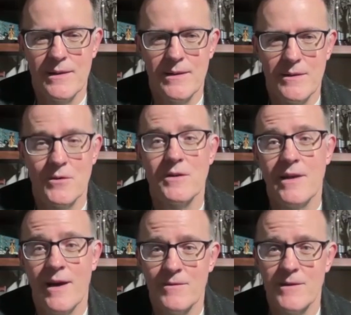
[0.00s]
or you
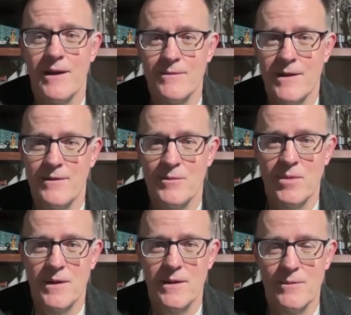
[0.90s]
definitely have to have a
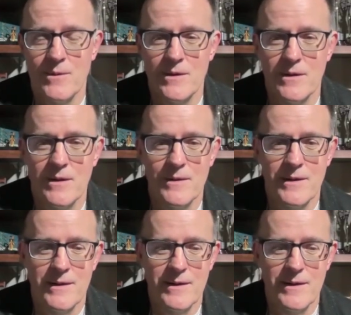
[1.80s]
plan of where you're going.